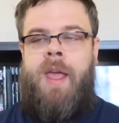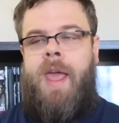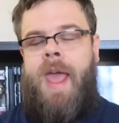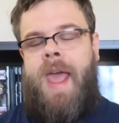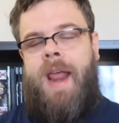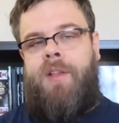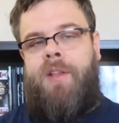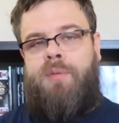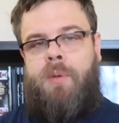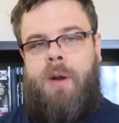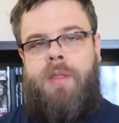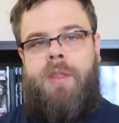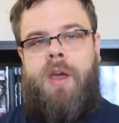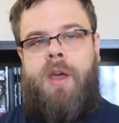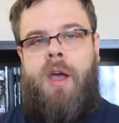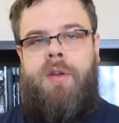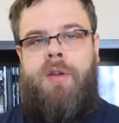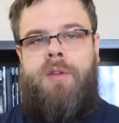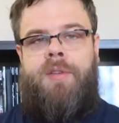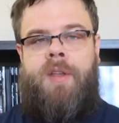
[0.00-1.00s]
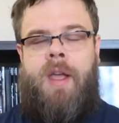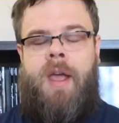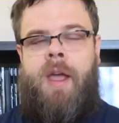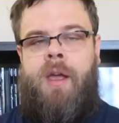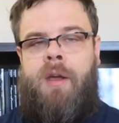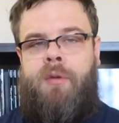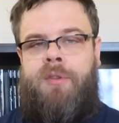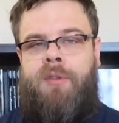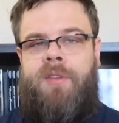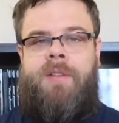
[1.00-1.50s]
And it's one of those, I
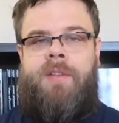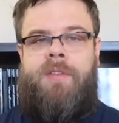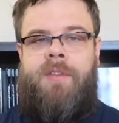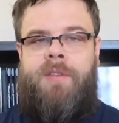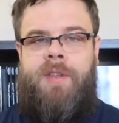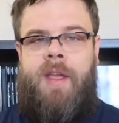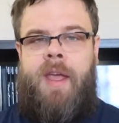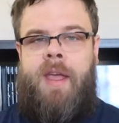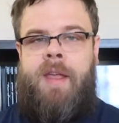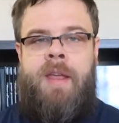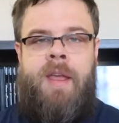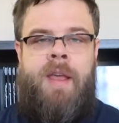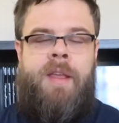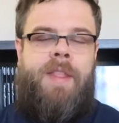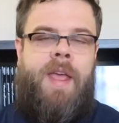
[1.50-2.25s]
always like to say,